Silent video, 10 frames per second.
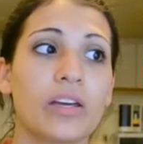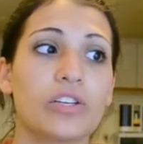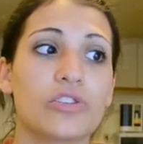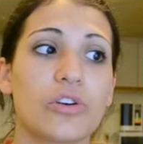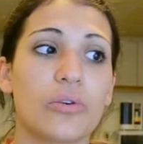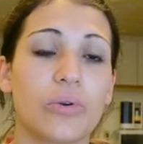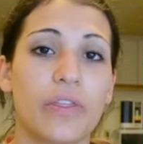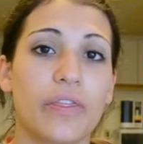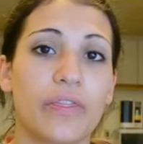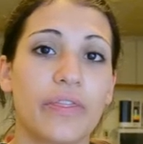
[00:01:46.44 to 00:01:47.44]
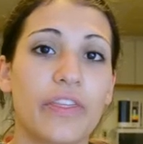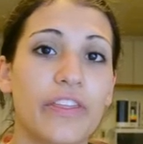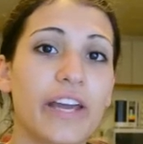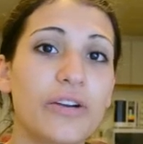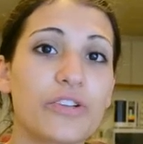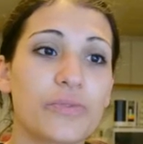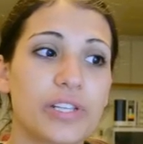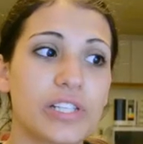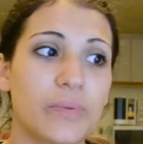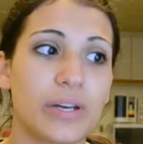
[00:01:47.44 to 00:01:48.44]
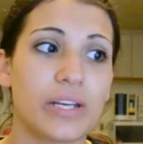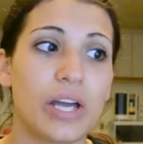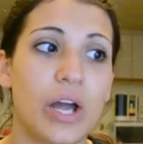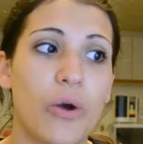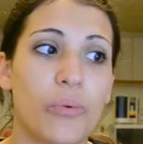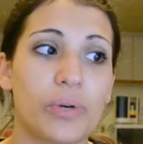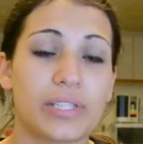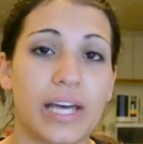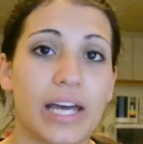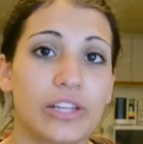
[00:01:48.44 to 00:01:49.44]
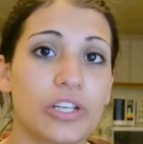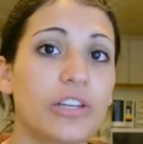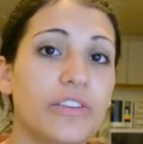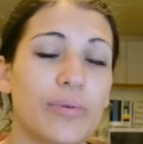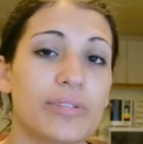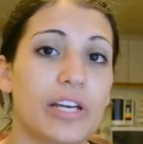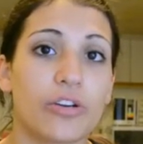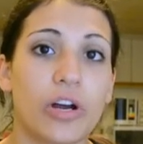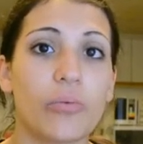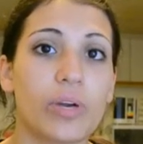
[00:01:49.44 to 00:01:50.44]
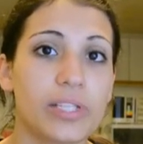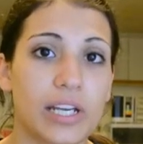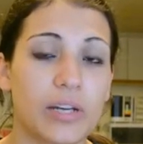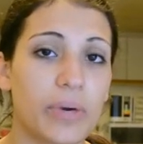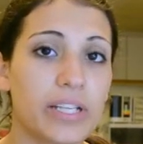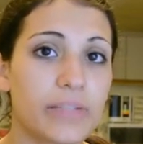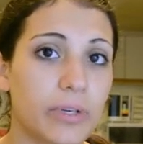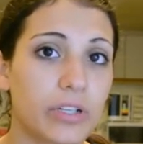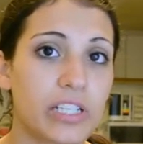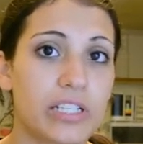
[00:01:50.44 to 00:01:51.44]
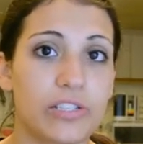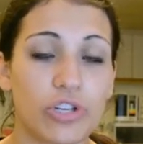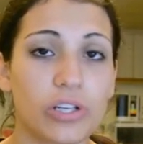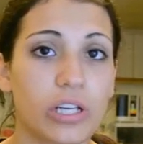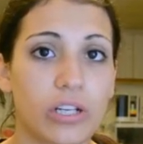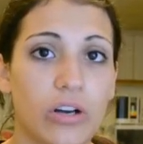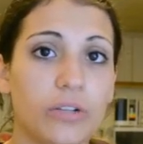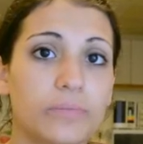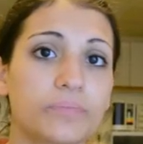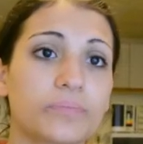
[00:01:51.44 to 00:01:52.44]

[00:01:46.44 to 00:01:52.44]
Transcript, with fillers: So the thing I noticed with this one was that the good thing was that you're not wasting any breast milk because he's drinking it all.